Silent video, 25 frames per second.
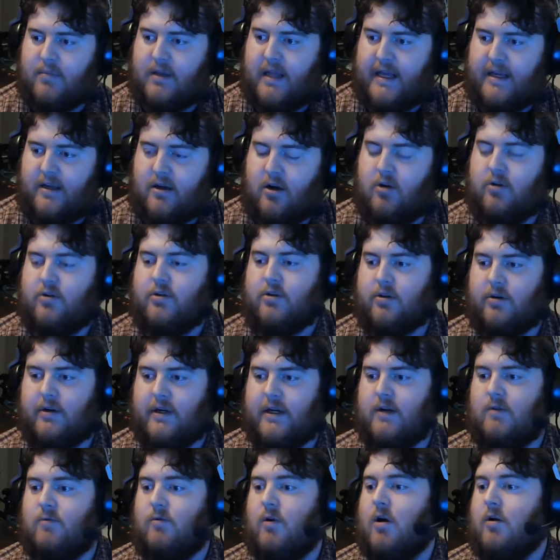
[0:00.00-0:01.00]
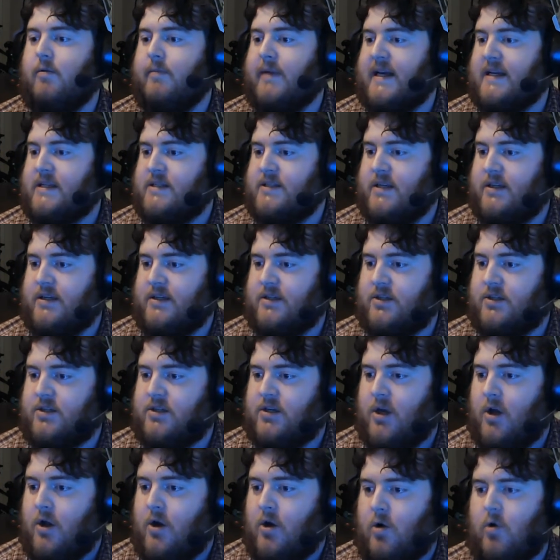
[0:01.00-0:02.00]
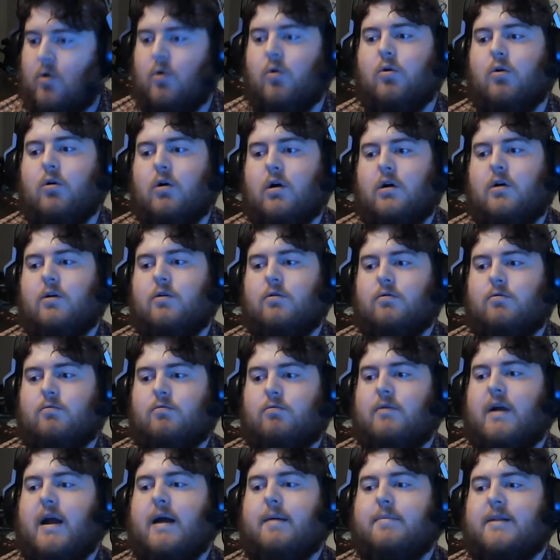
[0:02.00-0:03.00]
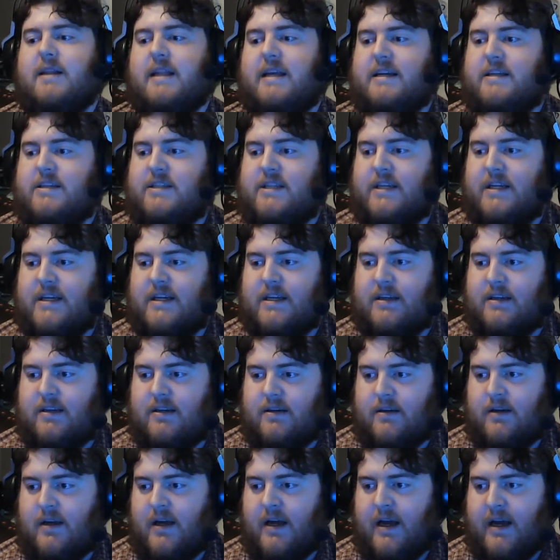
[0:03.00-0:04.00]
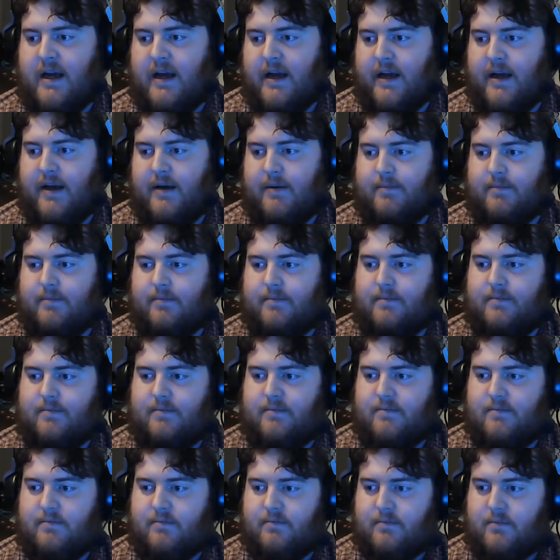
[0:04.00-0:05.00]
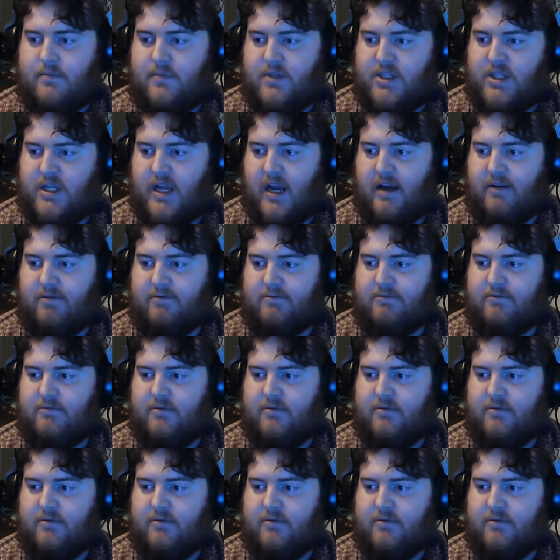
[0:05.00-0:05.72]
like arthurian romances or rabelaisian um, stuff